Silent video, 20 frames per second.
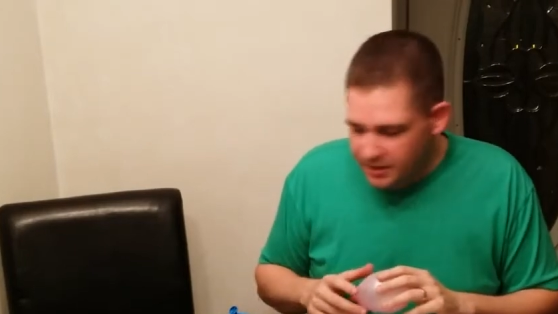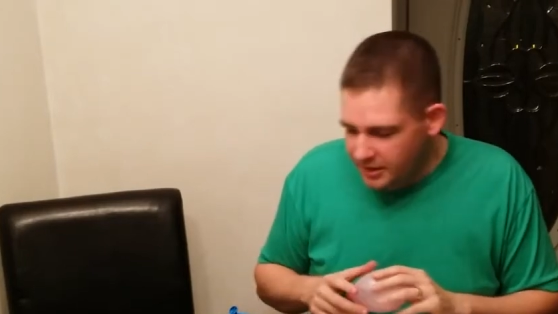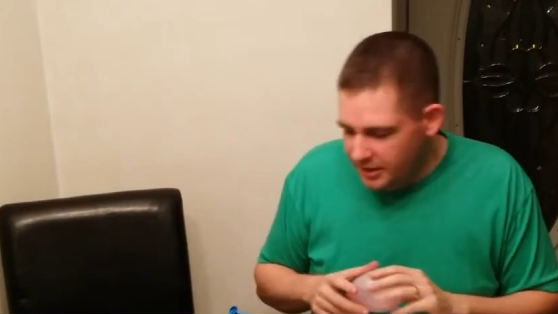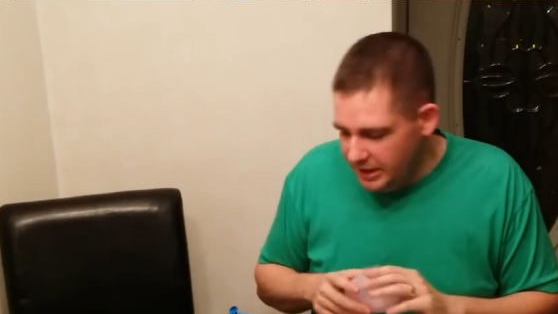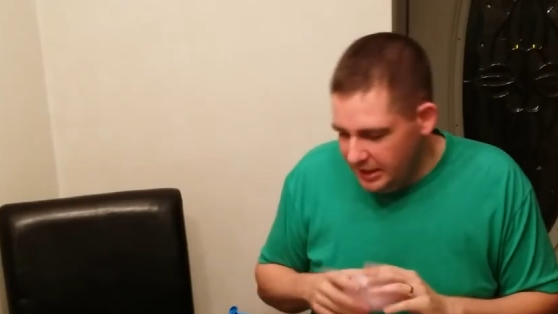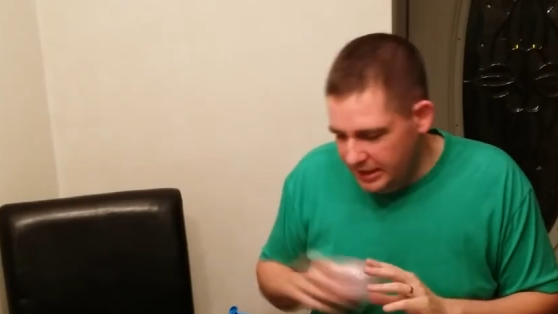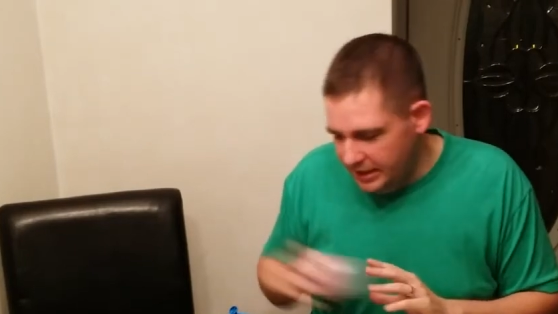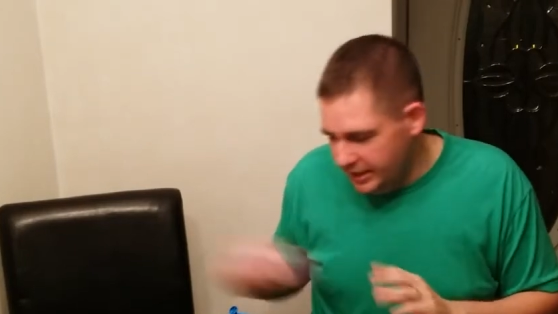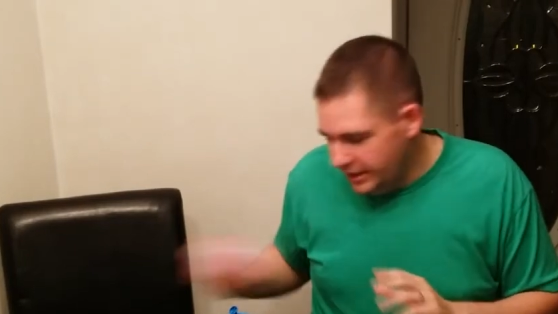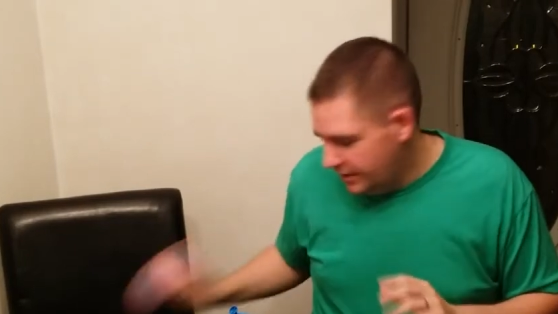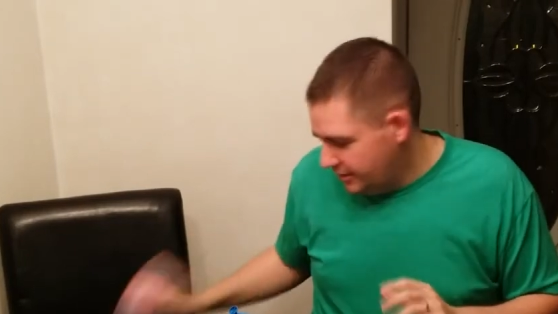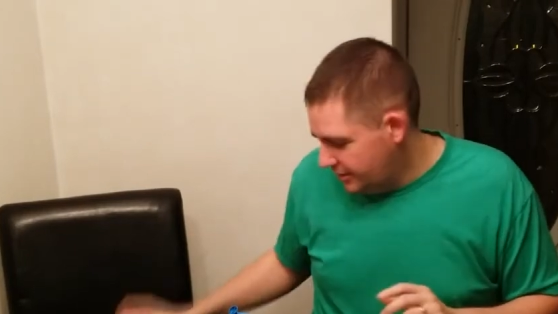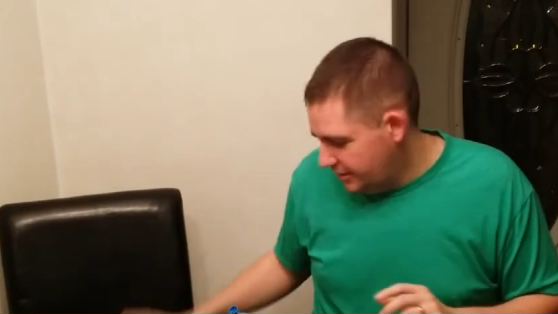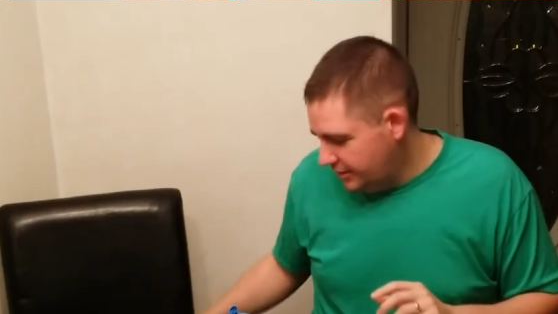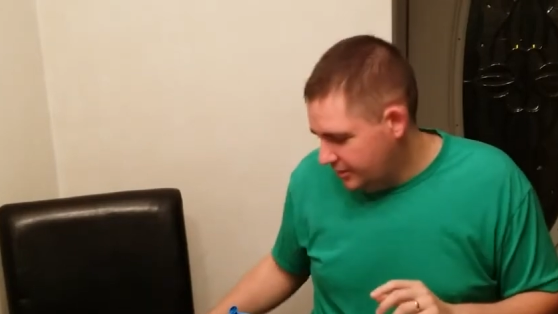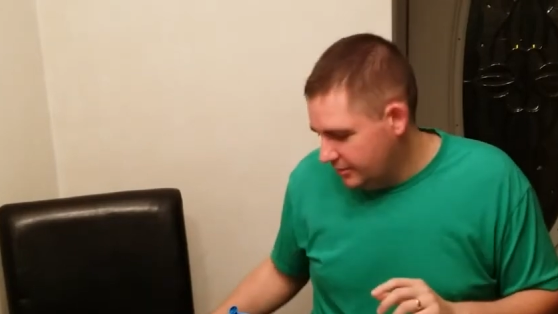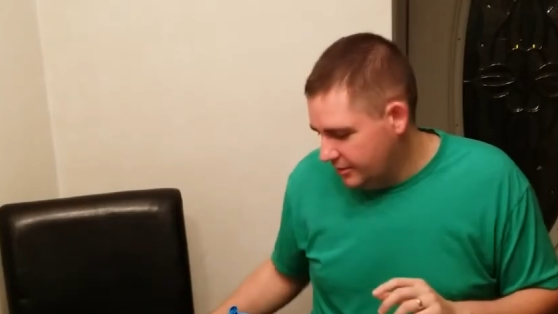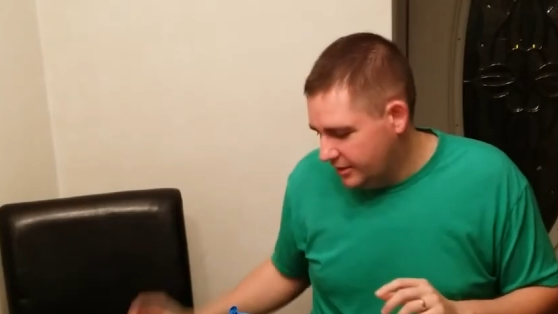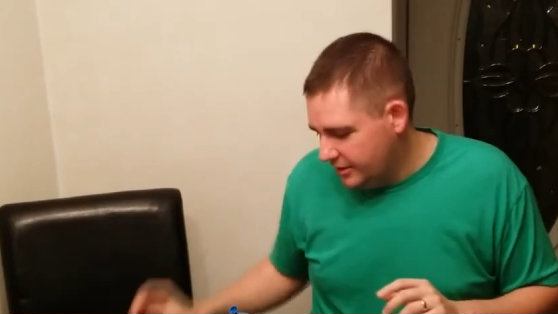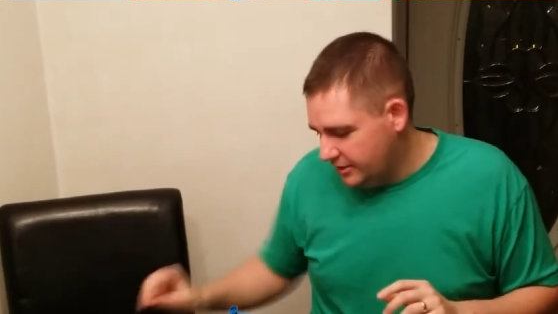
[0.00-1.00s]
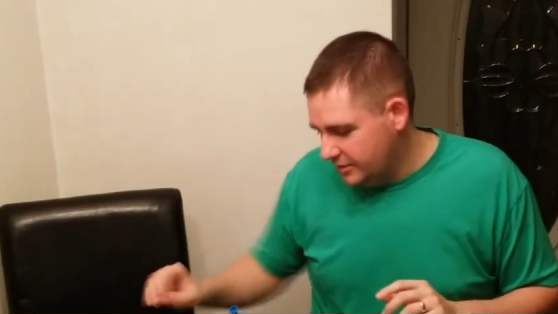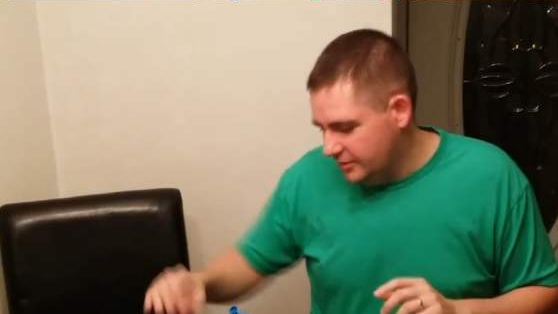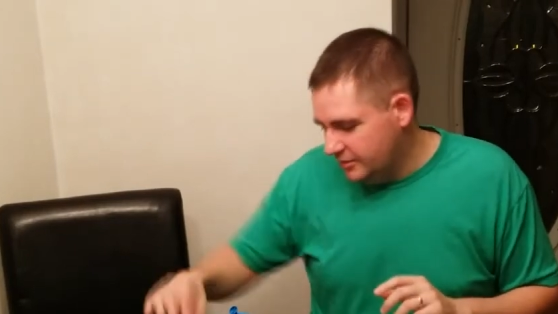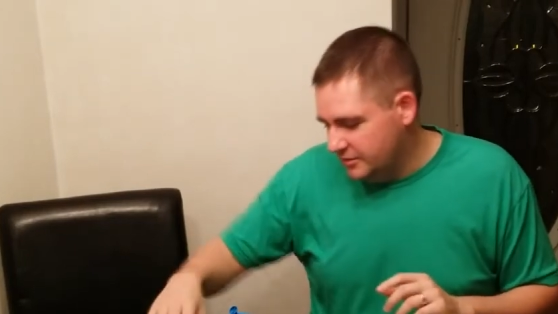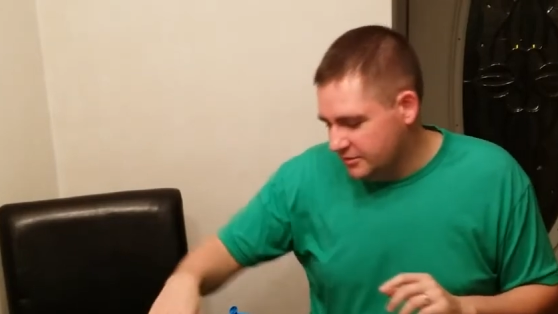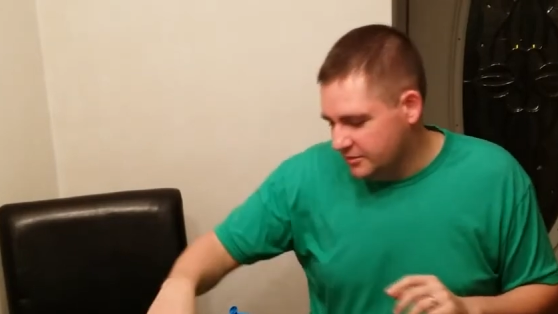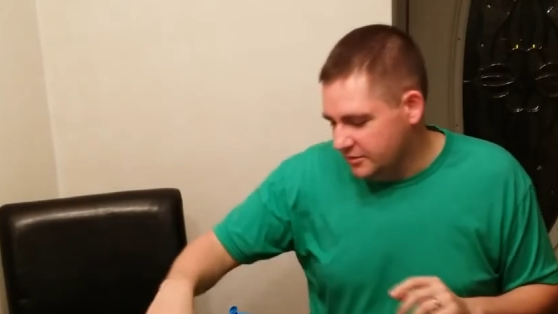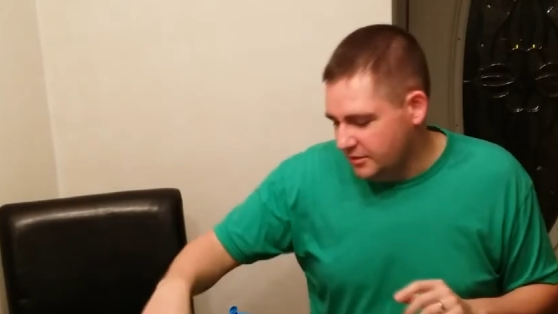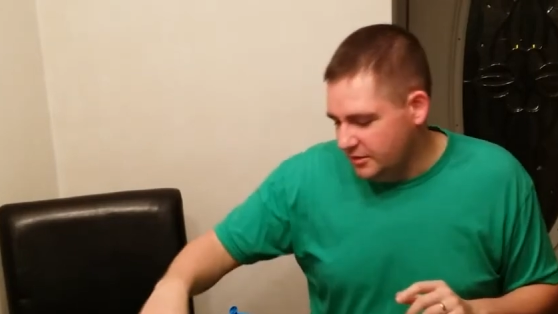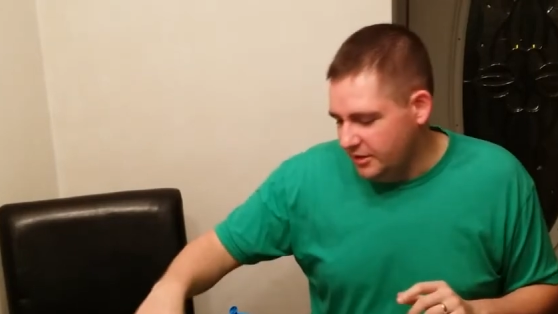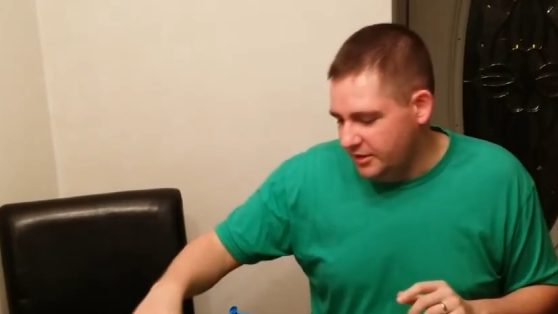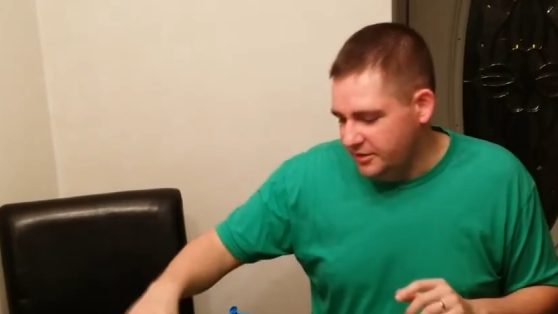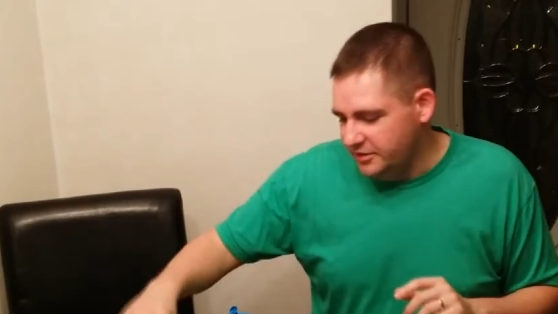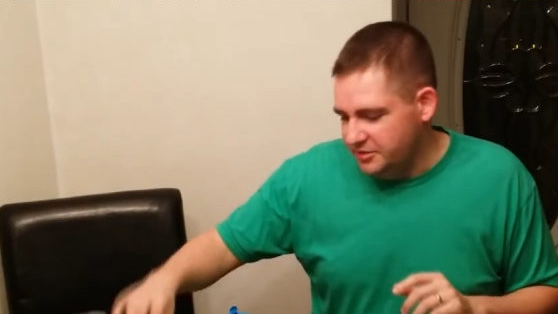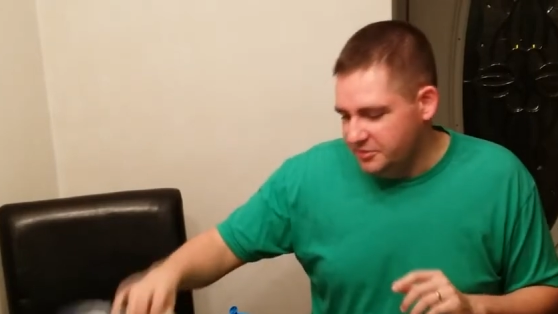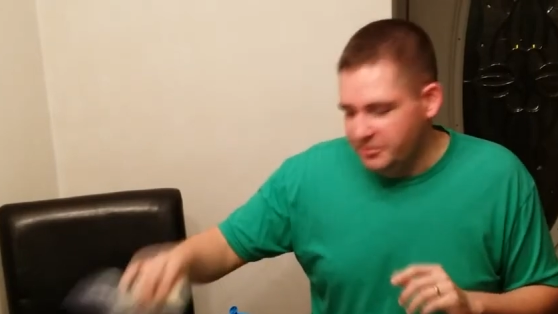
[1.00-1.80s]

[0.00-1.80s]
eat out of here like a gluttonous